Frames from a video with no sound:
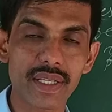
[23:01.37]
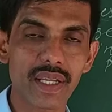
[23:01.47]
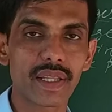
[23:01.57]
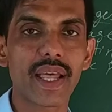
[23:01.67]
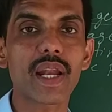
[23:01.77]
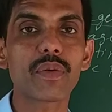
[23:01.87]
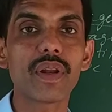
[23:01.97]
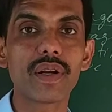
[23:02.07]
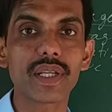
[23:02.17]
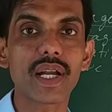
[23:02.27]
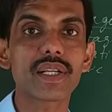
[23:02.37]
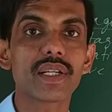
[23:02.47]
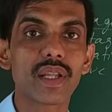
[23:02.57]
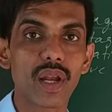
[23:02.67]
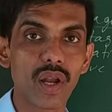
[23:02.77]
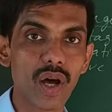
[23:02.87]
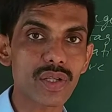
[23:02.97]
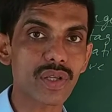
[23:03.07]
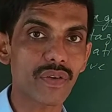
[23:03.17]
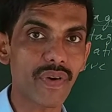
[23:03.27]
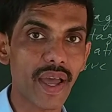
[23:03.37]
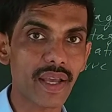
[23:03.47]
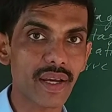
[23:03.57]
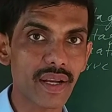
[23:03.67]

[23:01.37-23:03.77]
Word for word: that will result in the loss of vigor